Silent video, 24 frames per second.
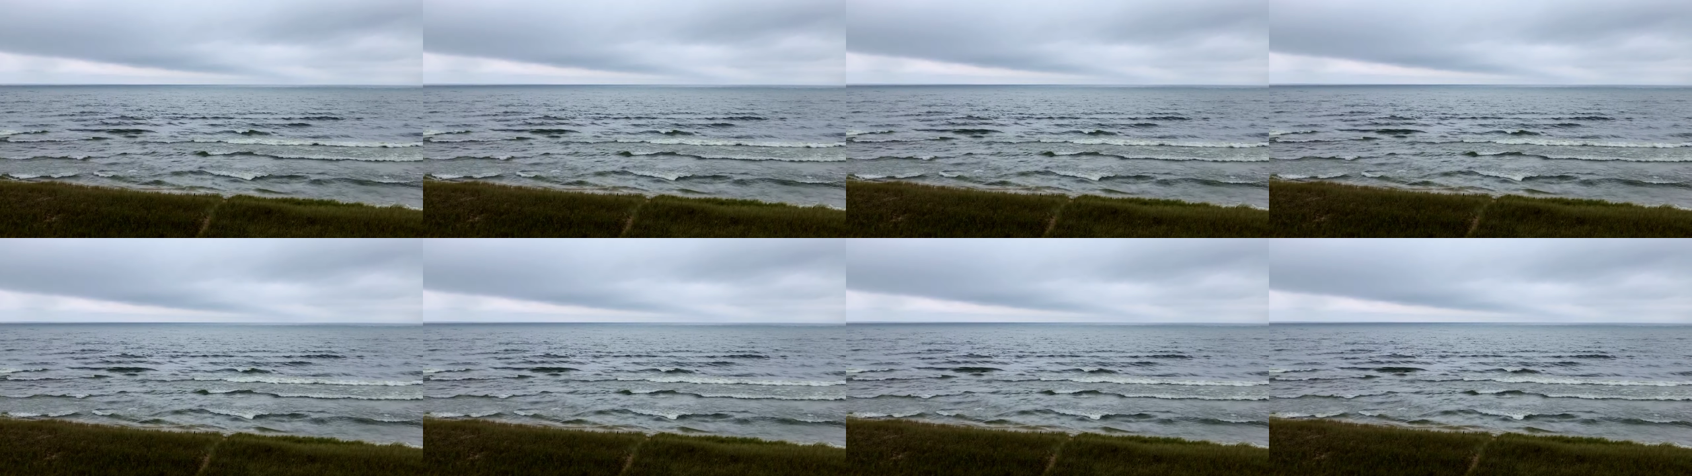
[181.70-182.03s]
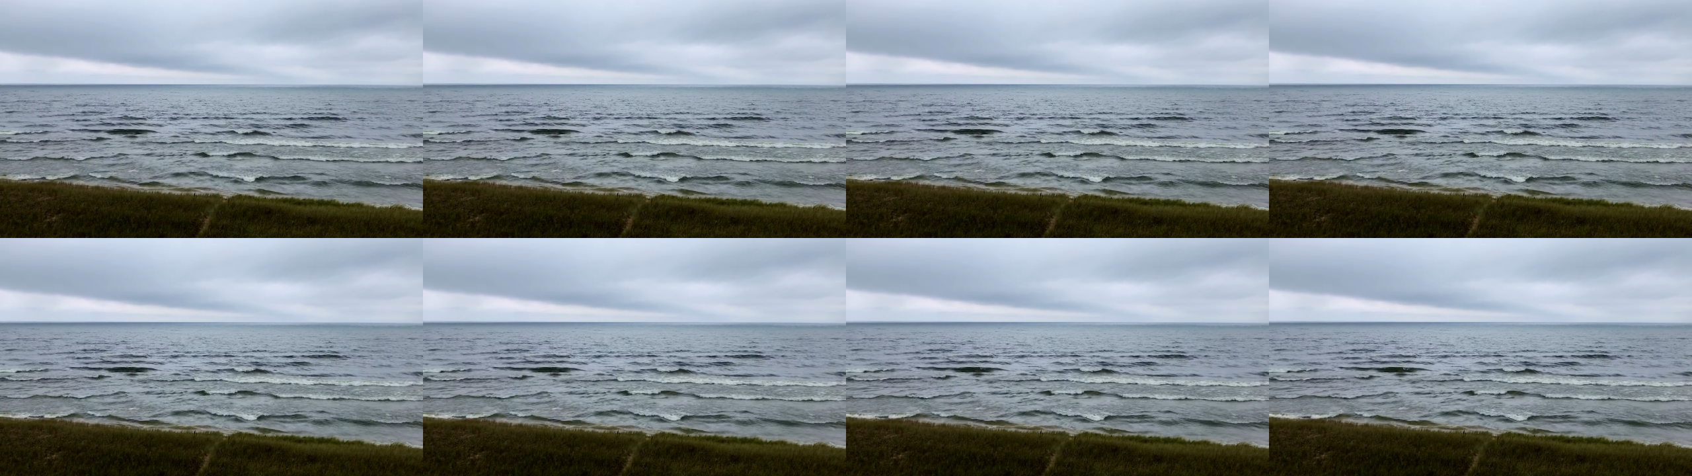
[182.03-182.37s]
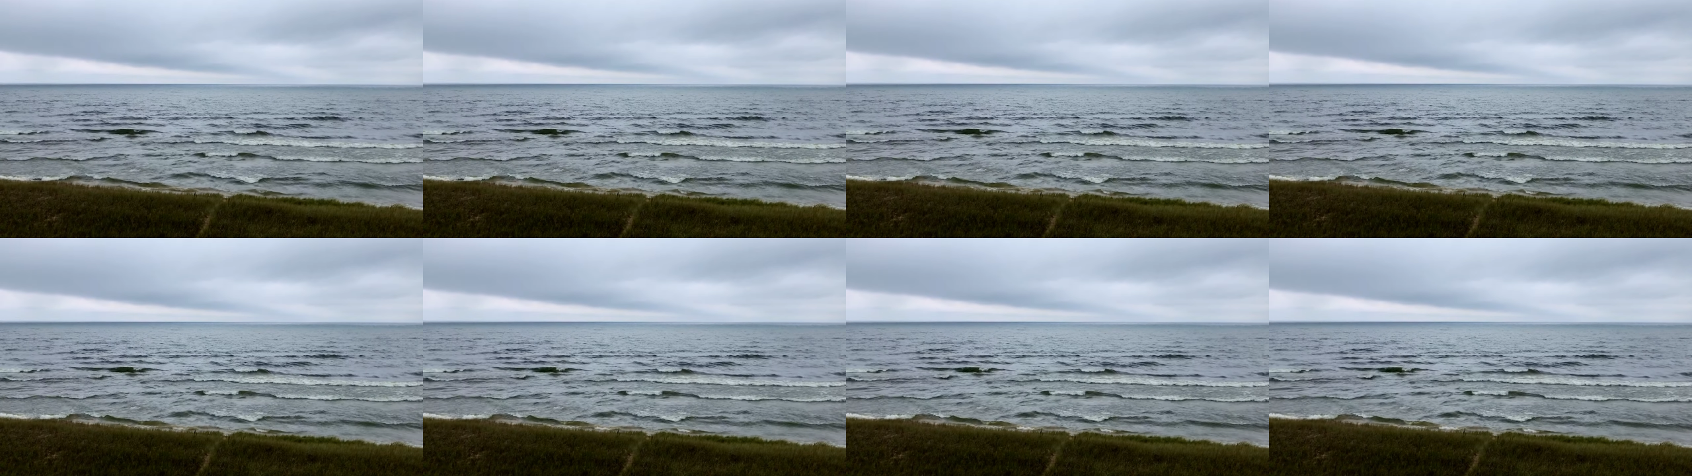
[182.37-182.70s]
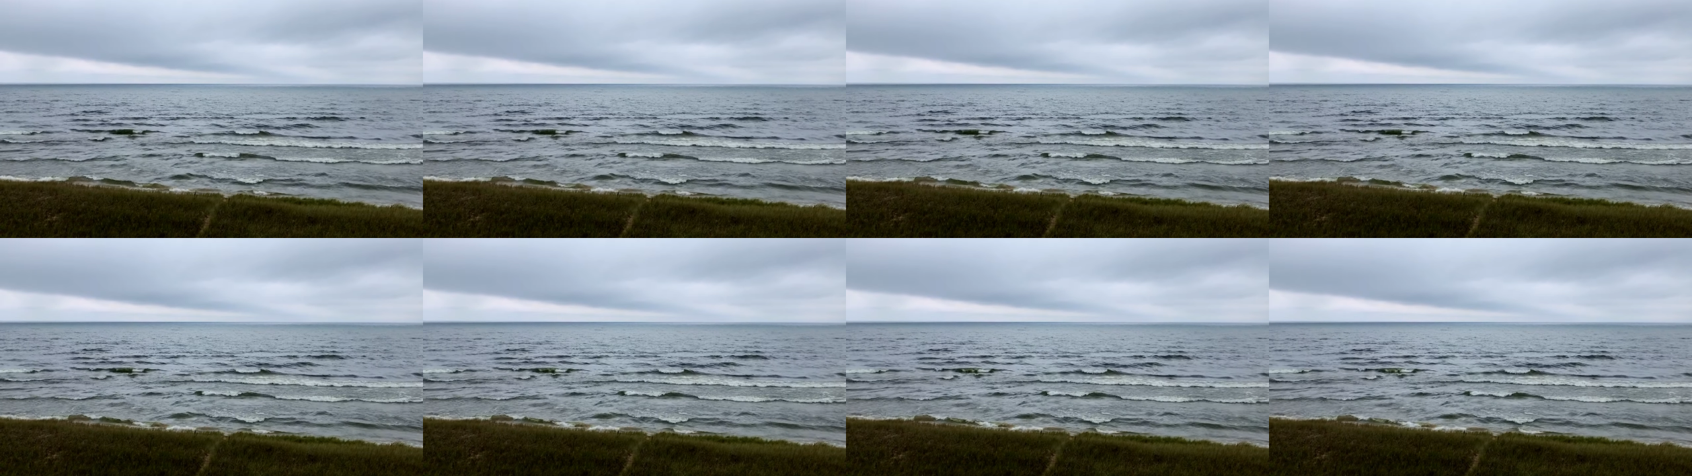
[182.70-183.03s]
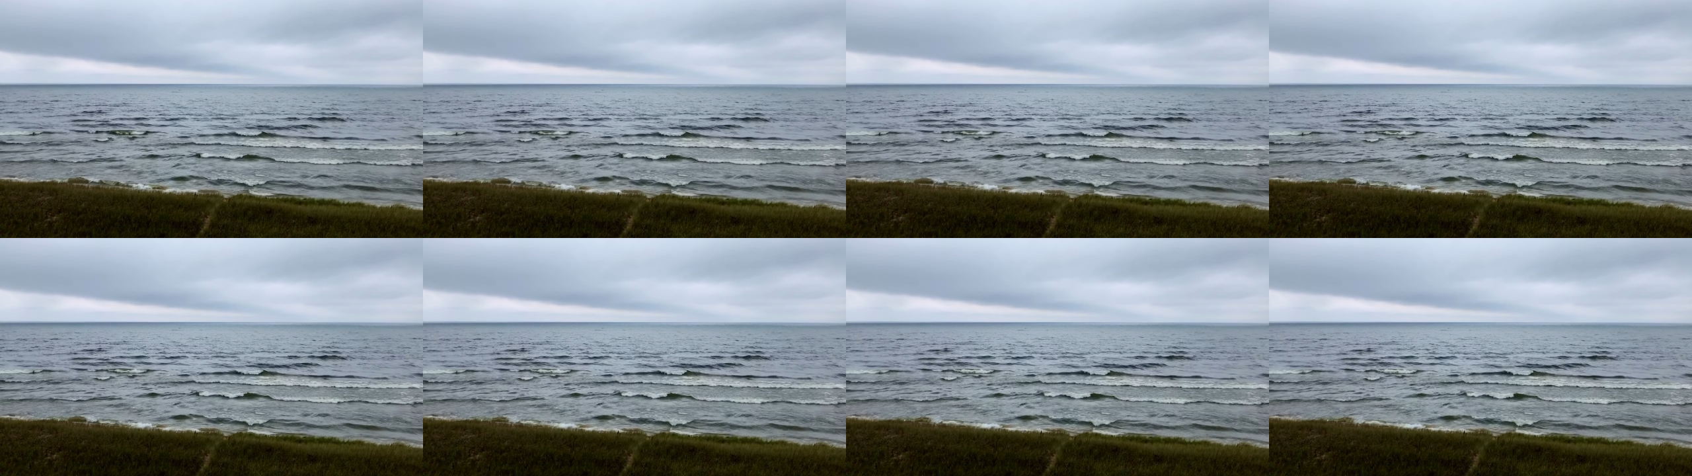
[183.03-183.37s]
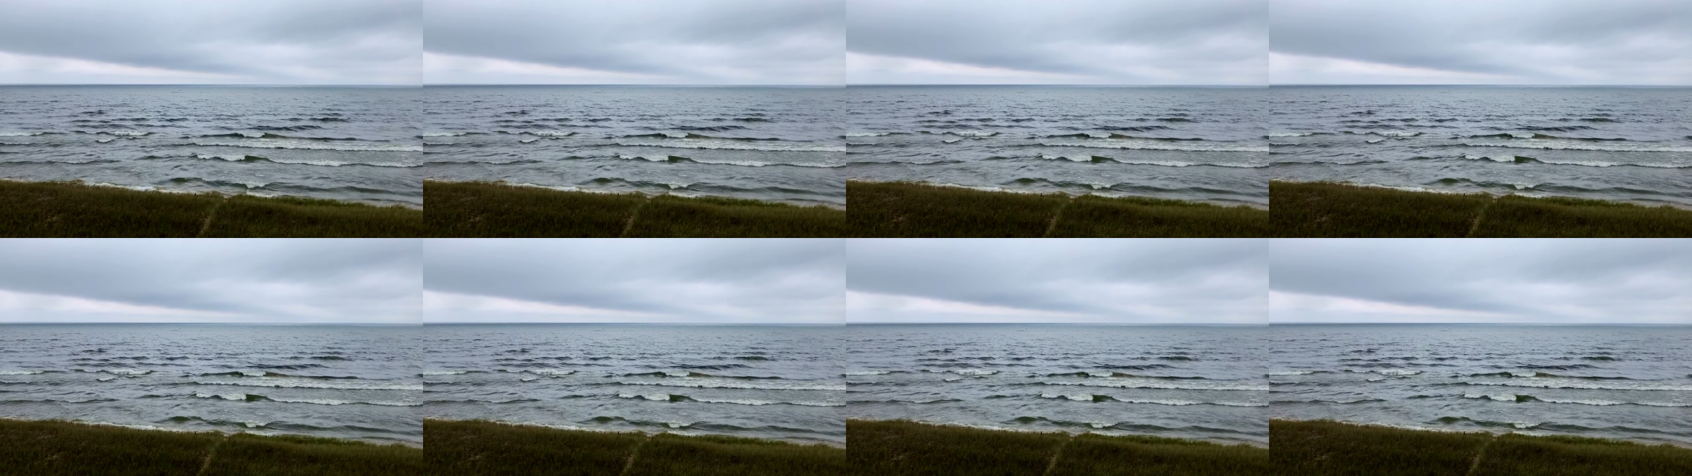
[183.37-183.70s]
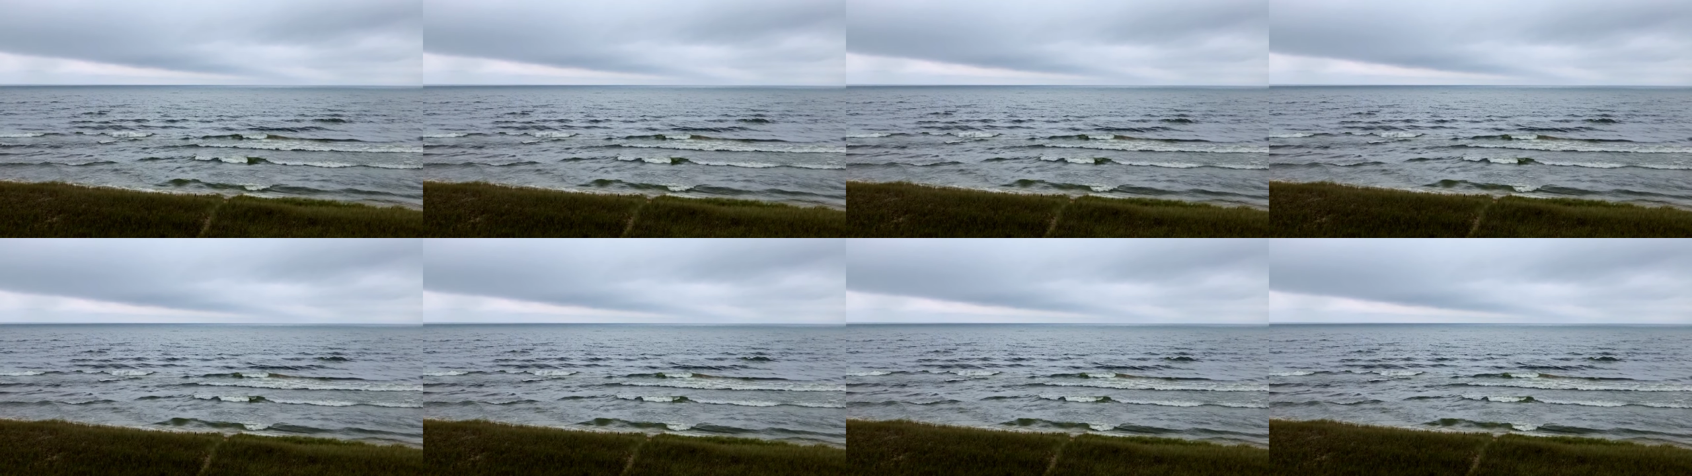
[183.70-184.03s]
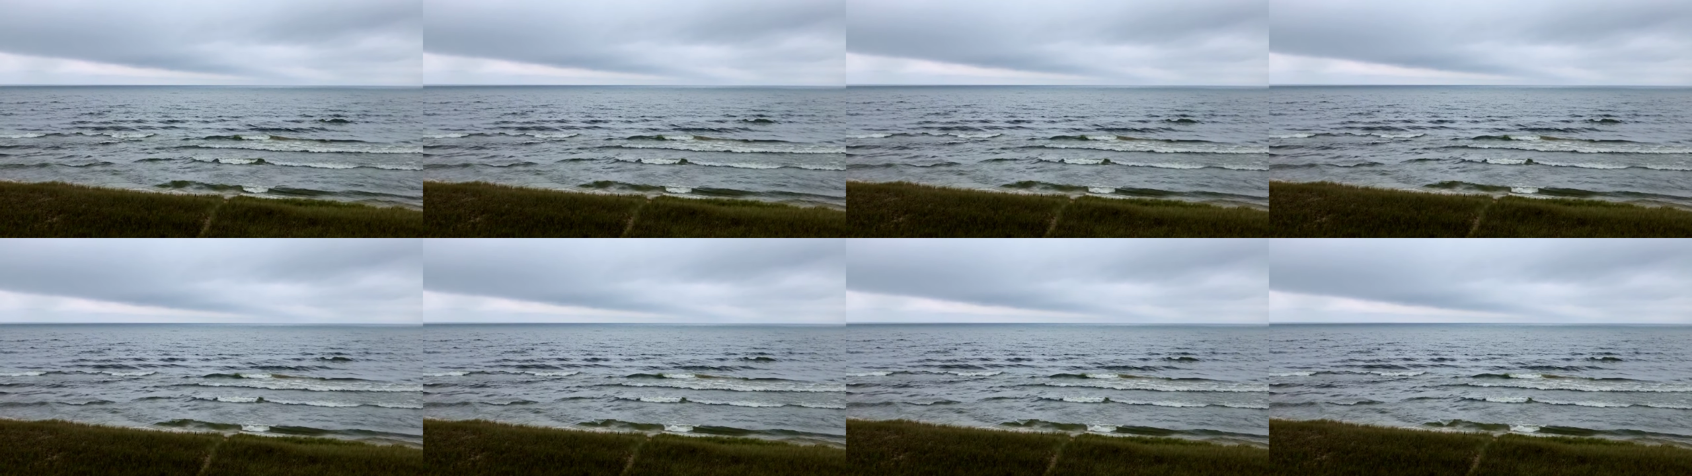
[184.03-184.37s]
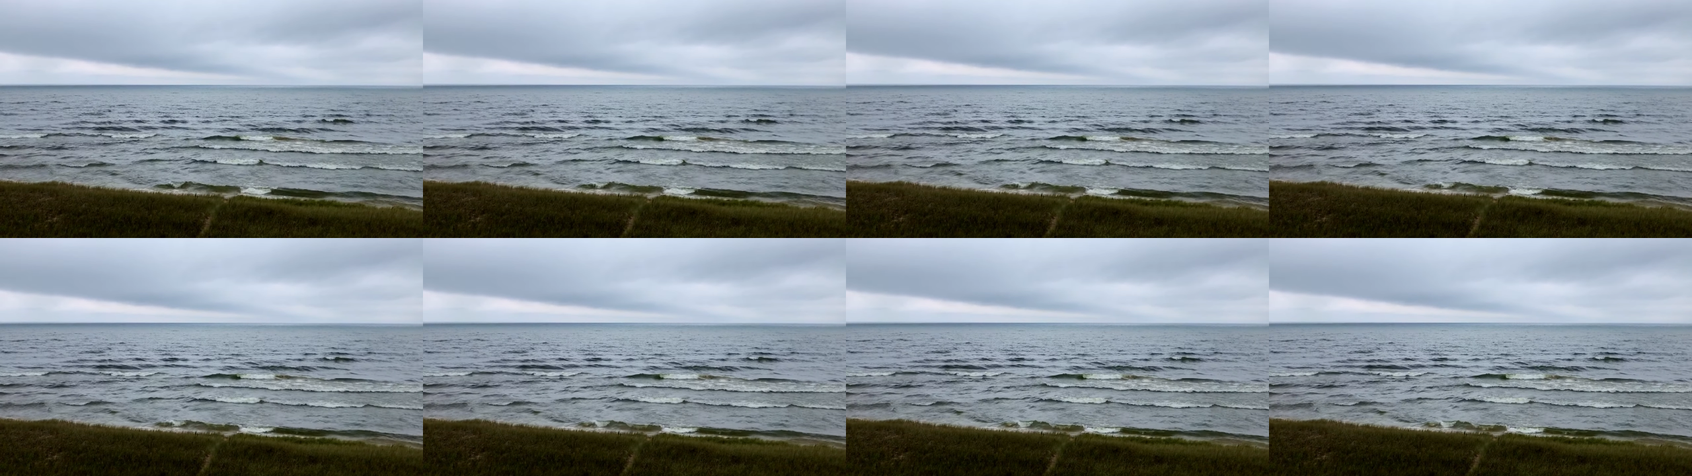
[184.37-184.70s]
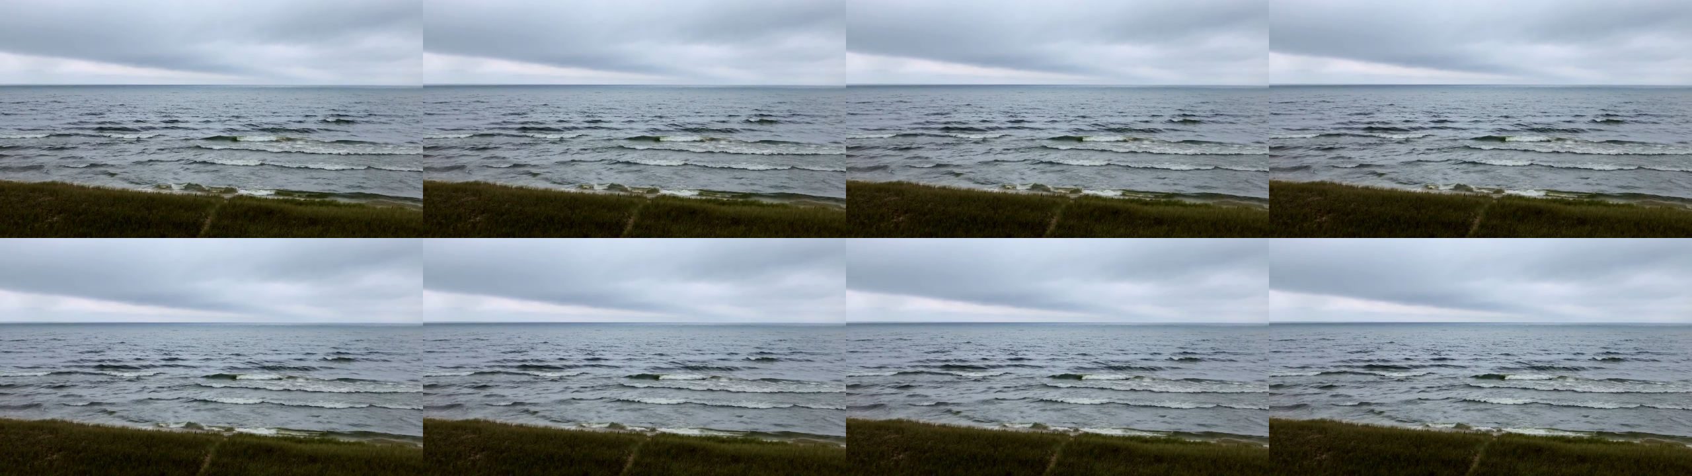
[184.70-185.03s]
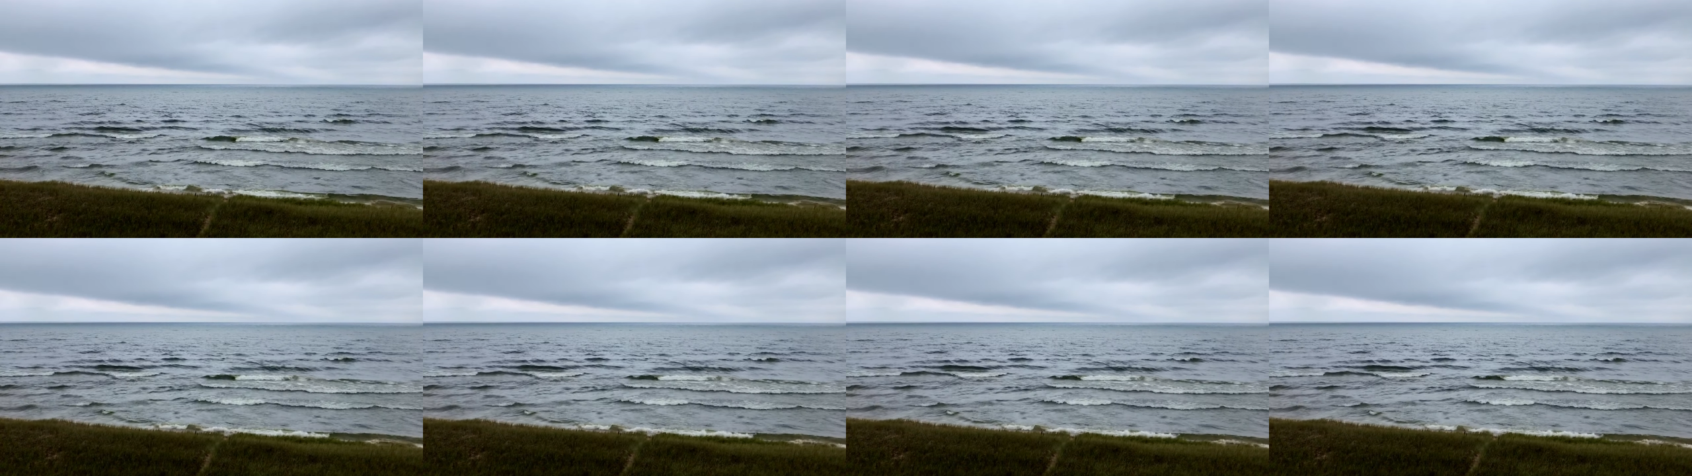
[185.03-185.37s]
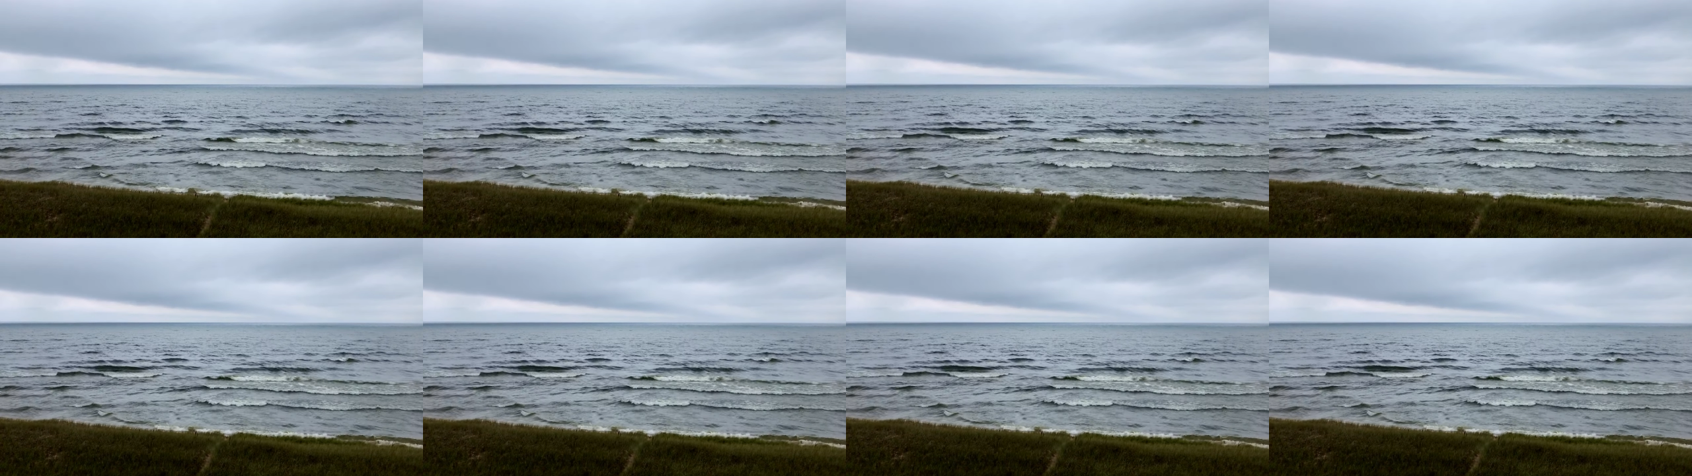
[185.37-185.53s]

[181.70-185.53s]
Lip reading: (no speaker visible)